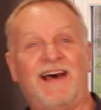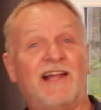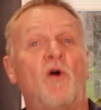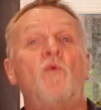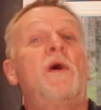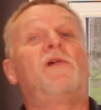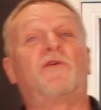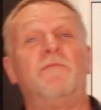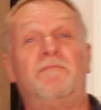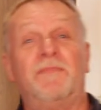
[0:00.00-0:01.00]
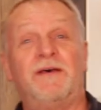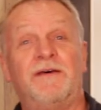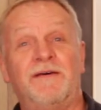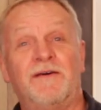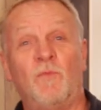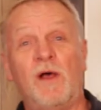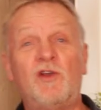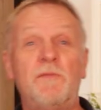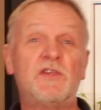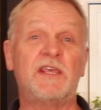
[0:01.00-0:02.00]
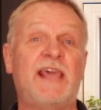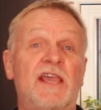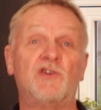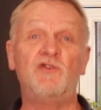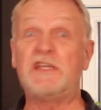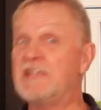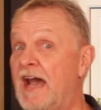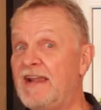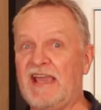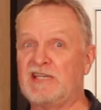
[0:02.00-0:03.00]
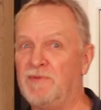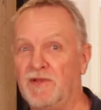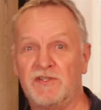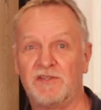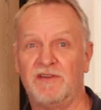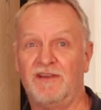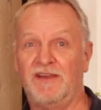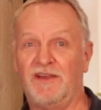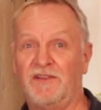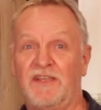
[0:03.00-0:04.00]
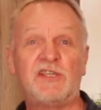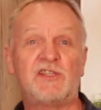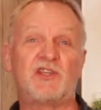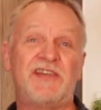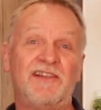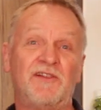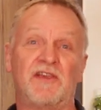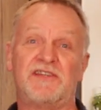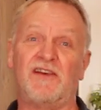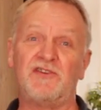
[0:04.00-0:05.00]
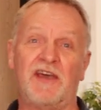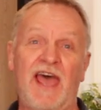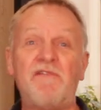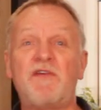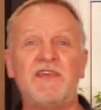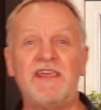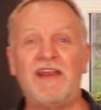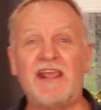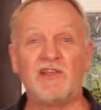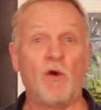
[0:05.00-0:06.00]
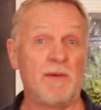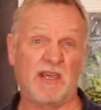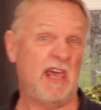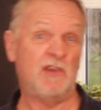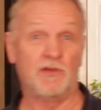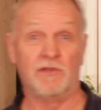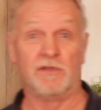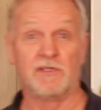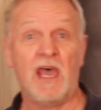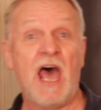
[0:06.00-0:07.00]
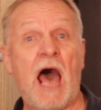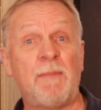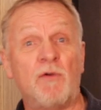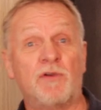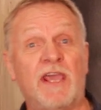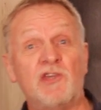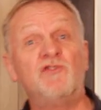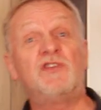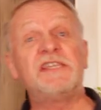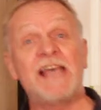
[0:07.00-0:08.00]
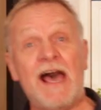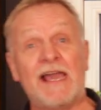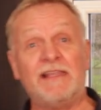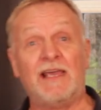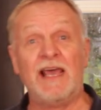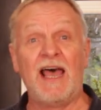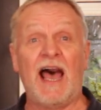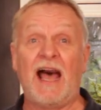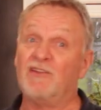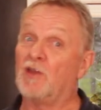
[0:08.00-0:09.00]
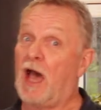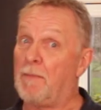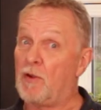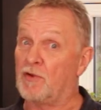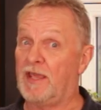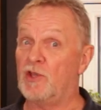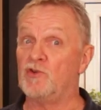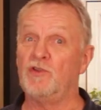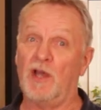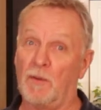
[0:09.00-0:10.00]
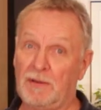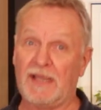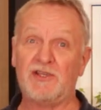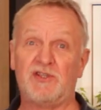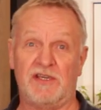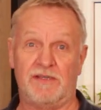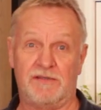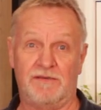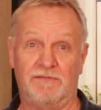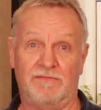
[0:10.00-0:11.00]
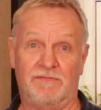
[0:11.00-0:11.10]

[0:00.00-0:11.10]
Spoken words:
Hello and welcome. Welcome to the Kitchen Design Experts. This is the channel that tells you everything you need to know about kitchens, about kitchen design, and about kitchen appliances.